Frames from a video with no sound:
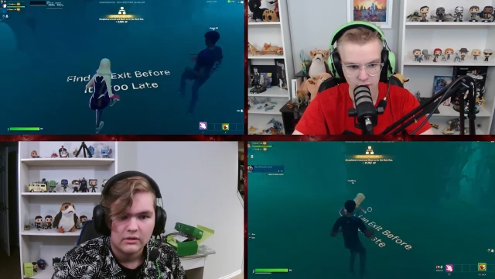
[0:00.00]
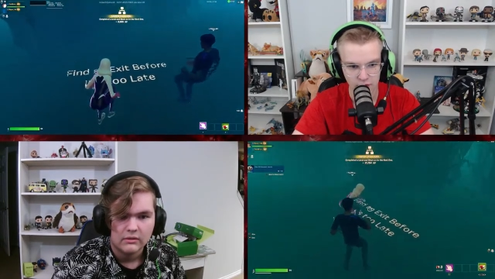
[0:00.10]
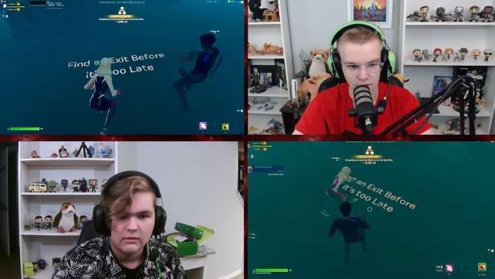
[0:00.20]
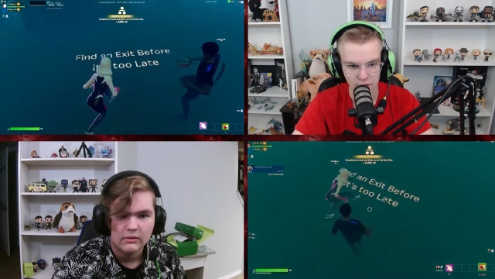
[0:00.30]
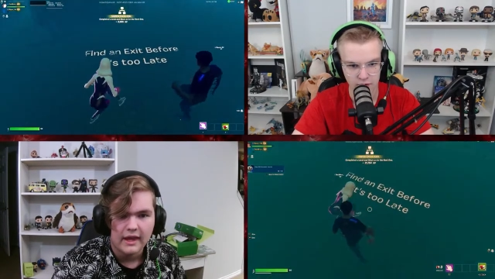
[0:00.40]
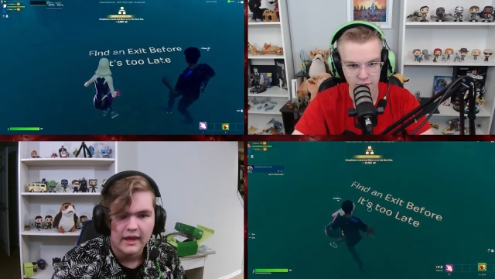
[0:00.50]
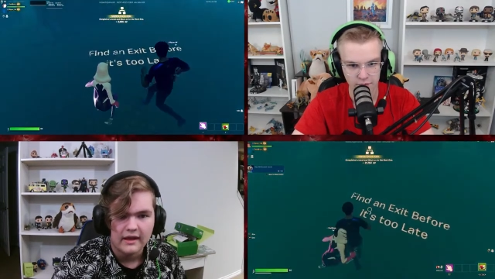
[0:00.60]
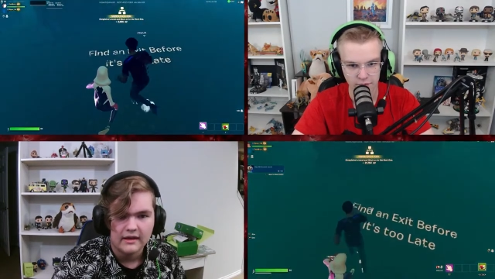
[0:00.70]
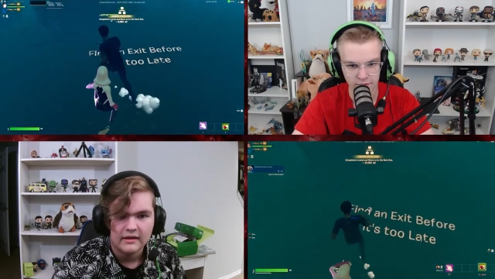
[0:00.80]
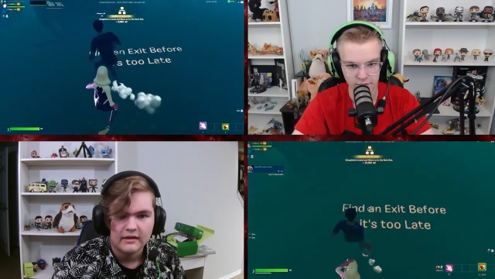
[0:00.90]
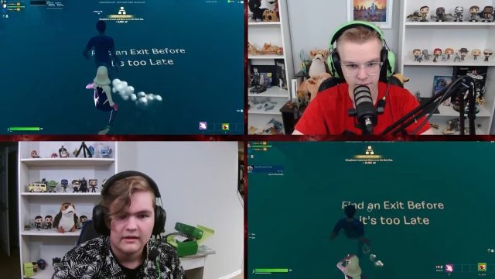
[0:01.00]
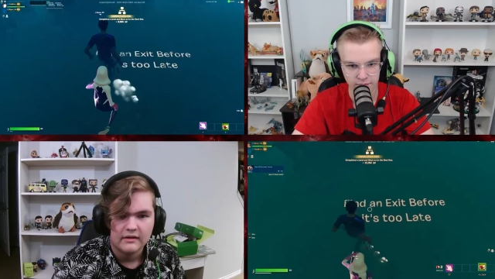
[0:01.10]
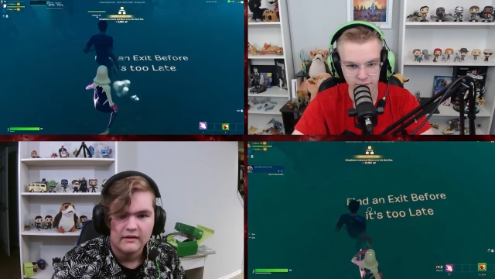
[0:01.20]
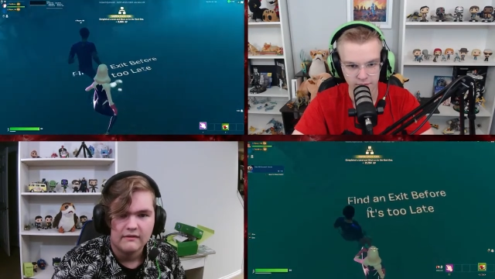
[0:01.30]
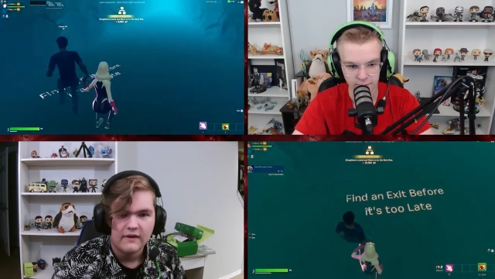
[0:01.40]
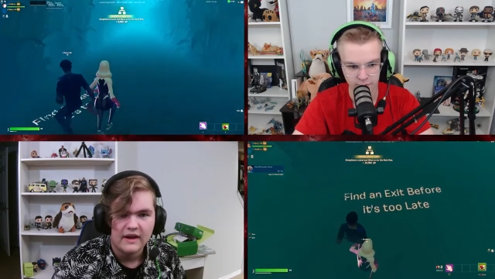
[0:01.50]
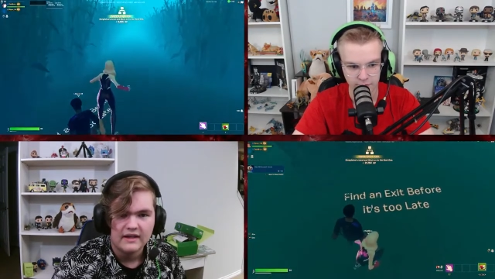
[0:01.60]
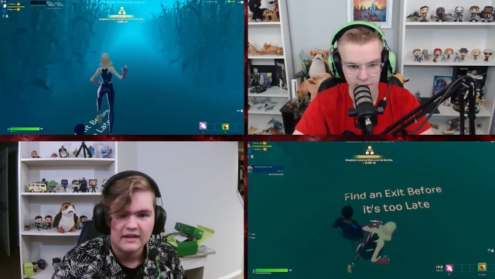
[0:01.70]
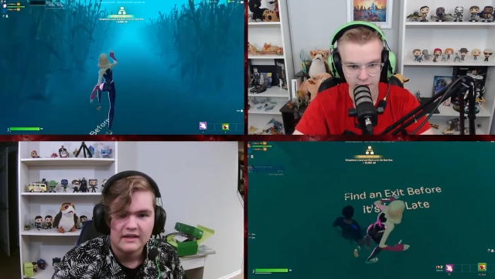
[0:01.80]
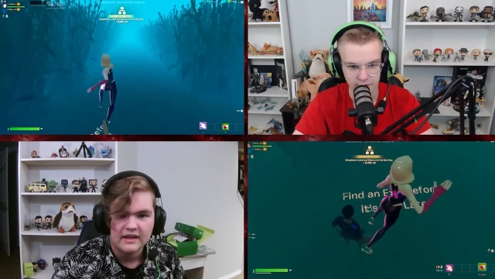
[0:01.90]
Speaker 1: okay. Find
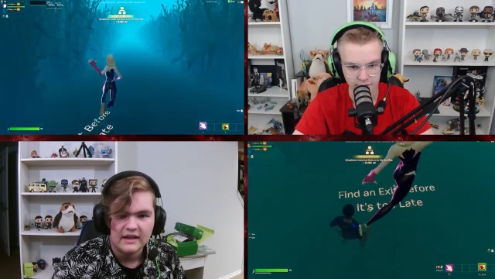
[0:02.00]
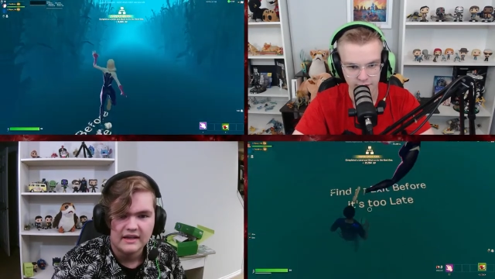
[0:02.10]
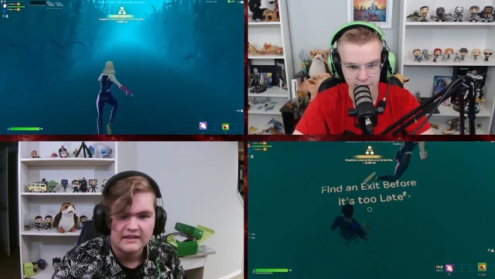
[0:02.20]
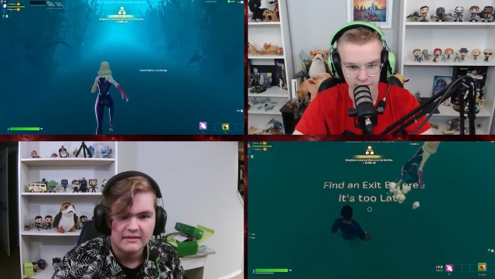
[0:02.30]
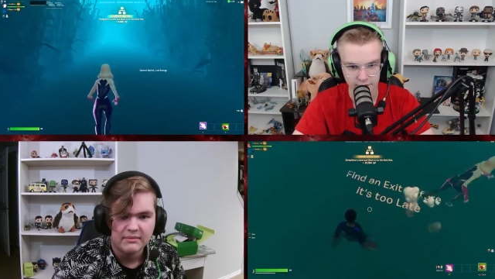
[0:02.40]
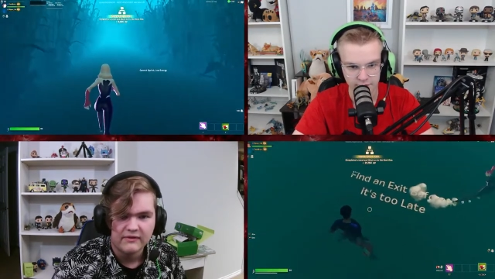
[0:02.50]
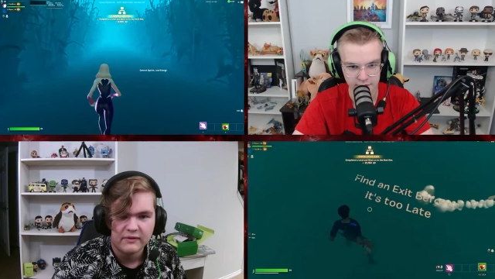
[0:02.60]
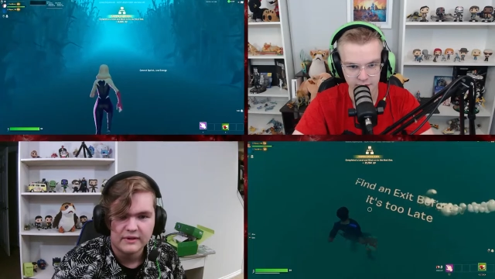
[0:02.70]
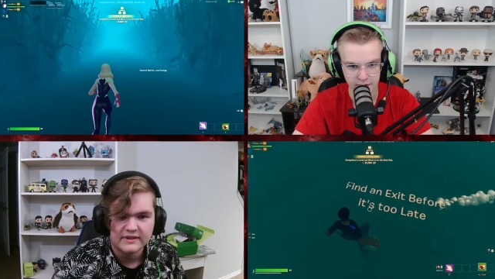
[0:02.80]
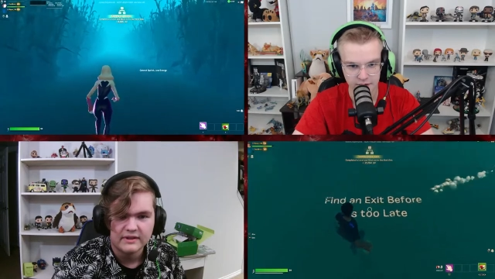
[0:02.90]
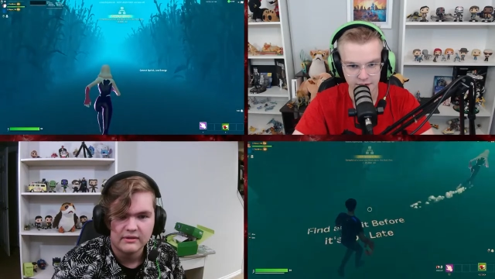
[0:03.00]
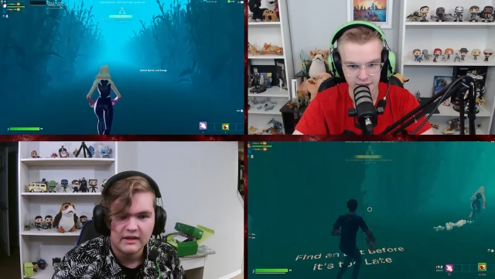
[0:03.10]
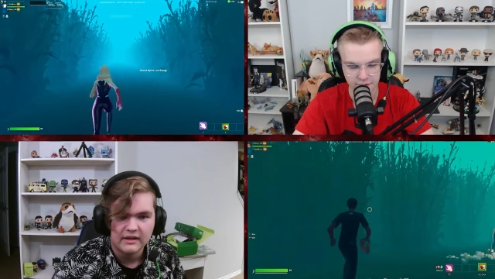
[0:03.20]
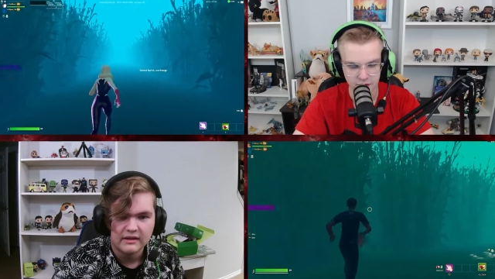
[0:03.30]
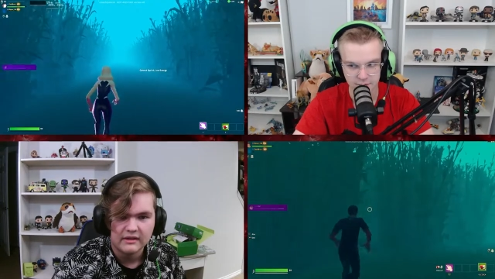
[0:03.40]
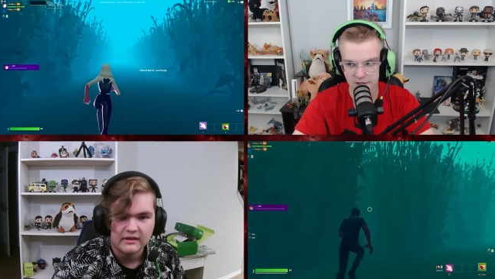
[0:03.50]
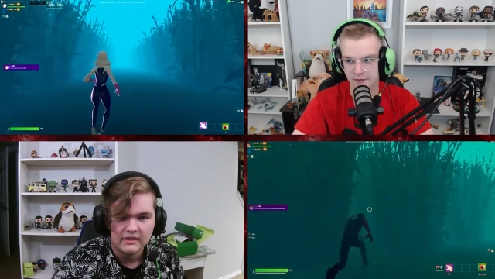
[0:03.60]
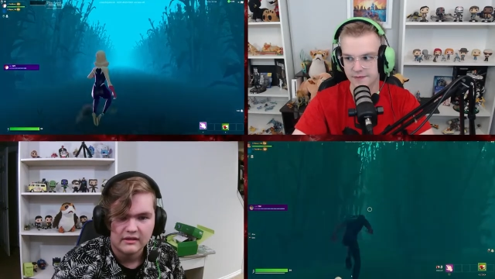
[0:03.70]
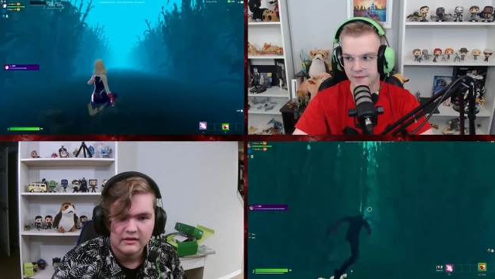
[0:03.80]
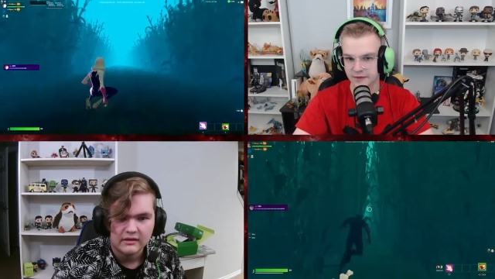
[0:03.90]
an exit before it's too late. Okay, follow me.
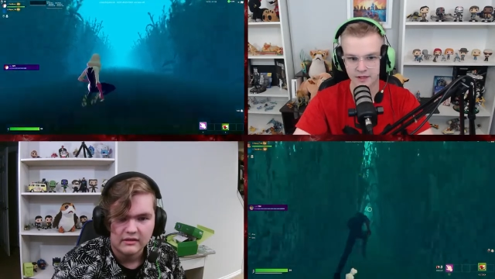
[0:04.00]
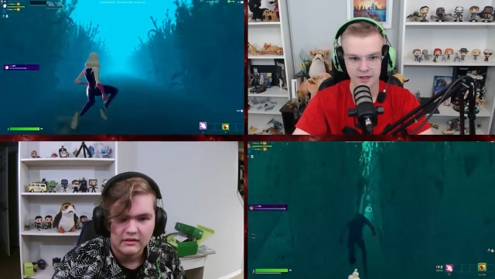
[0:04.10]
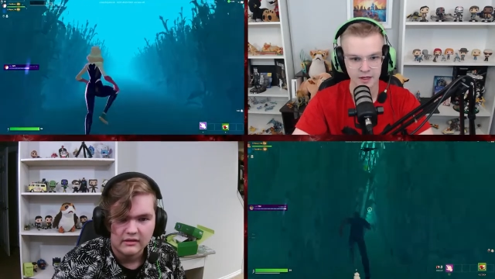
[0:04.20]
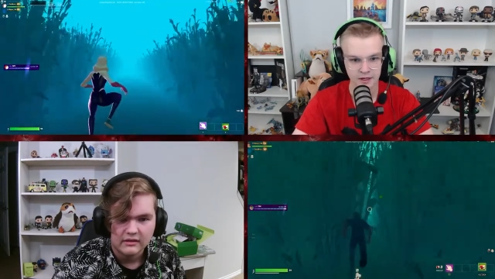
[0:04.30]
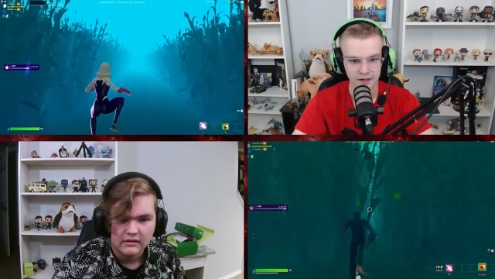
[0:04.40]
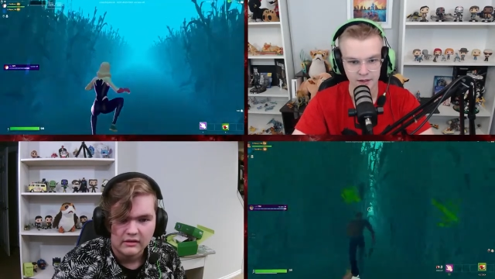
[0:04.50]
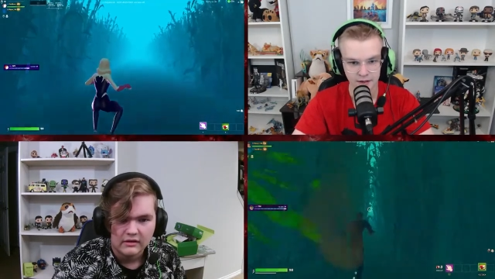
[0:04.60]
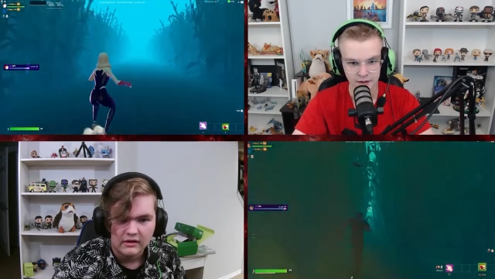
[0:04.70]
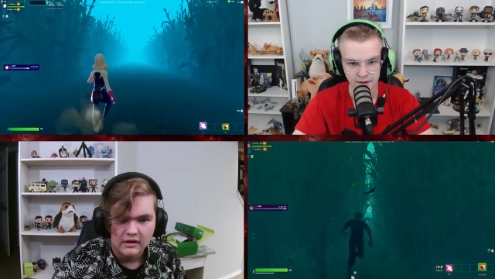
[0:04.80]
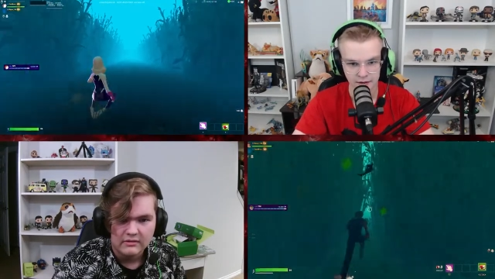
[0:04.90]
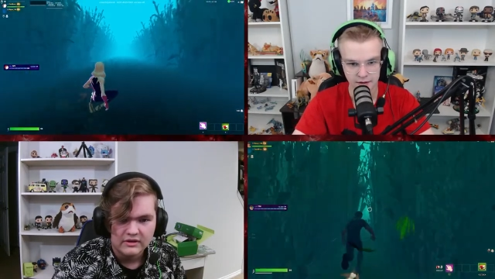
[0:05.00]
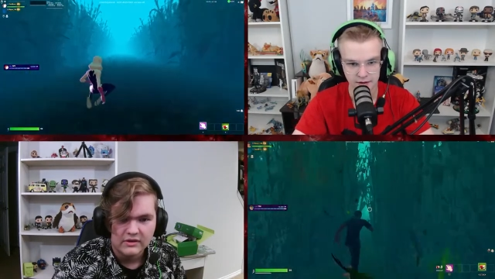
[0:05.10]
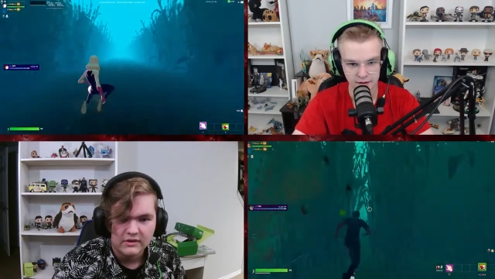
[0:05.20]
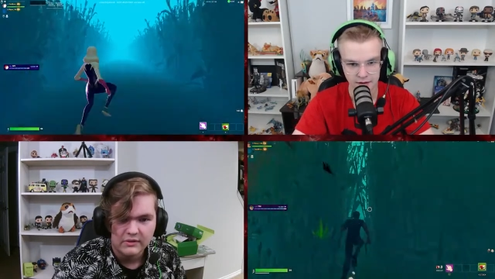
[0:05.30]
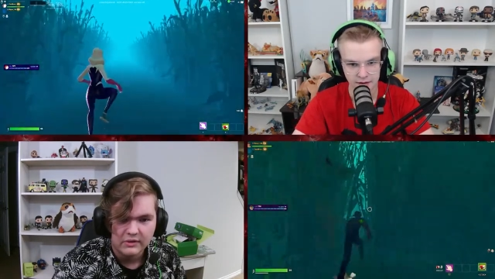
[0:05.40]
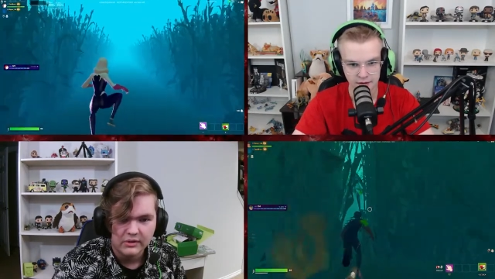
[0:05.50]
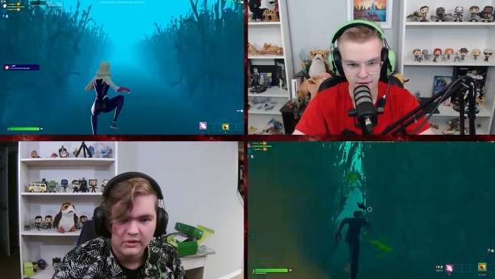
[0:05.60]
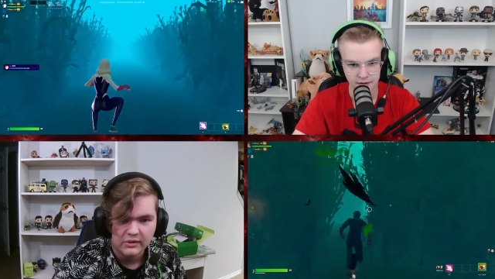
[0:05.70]
I'm just going through.